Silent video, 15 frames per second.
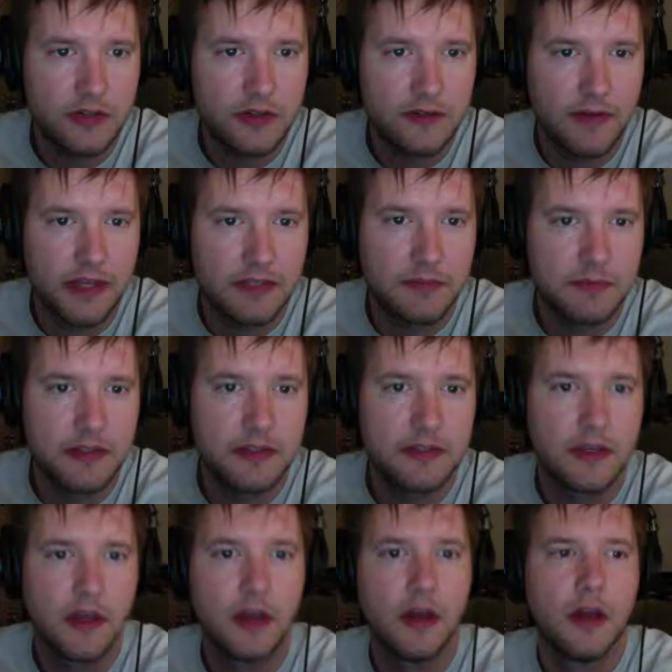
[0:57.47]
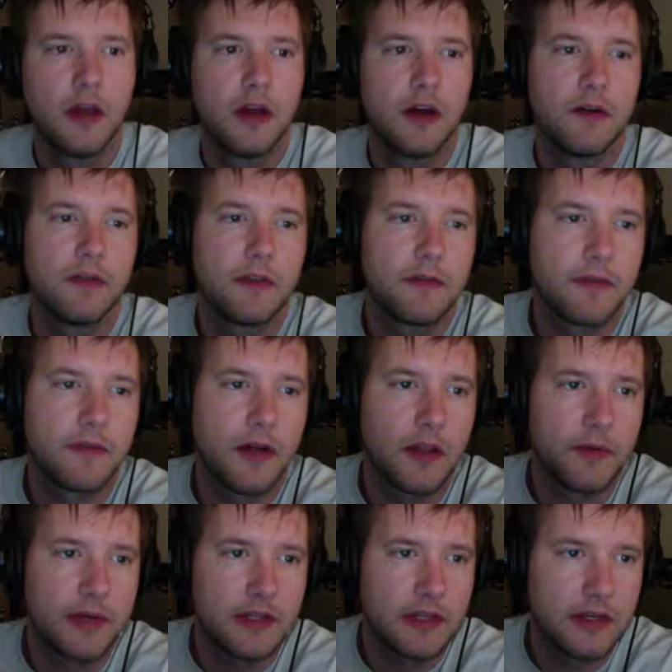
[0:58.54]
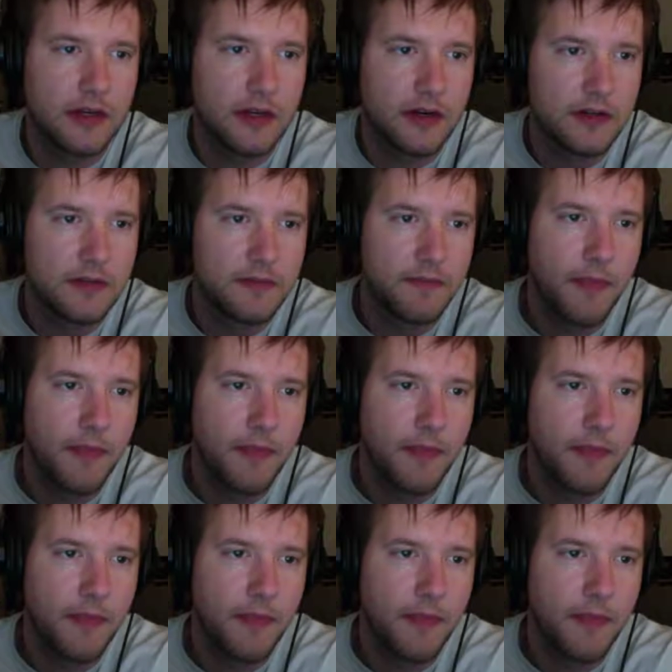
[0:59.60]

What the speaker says: investments over the following 10 years.